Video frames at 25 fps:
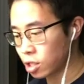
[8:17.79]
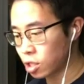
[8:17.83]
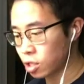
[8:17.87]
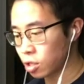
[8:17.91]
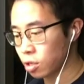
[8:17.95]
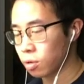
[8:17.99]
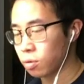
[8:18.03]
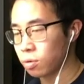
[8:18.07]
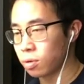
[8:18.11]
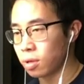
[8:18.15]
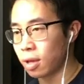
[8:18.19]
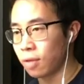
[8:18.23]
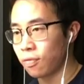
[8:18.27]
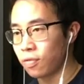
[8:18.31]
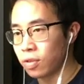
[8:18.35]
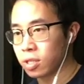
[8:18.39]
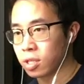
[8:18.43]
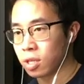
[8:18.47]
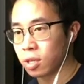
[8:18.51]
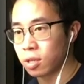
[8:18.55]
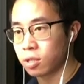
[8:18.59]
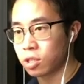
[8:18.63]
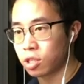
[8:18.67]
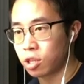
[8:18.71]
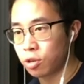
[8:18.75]
So if it's
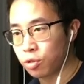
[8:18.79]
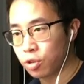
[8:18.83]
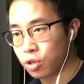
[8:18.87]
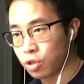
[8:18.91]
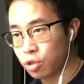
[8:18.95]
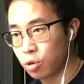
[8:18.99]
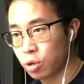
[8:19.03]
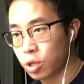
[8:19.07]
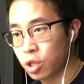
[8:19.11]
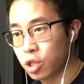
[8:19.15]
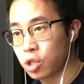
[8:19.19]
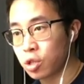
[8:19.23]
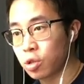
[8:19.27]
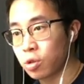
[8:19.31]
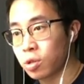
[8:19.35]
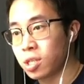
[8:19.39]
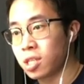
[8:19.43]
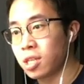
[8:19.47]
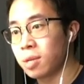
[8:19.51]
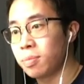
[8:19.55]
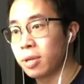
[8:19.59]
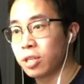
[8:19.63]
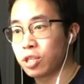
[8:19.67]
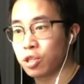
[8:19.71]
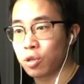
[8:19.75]
a traditional
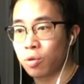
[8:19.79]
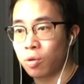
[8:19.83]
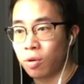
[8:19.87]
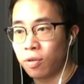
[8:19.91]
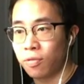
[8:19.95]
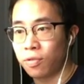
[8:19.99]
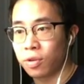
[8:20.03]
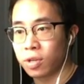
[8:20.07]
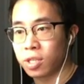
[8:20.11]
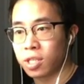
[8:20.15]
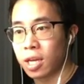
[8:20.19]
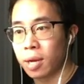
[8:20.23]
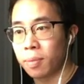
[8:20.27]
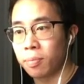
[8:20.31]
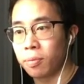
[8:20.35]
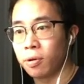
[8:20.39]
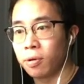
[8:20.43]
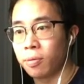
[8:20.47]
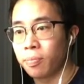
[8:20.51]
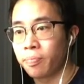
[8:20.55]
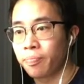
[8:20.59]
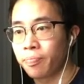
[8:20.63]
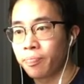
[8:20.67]
C major chord, for example,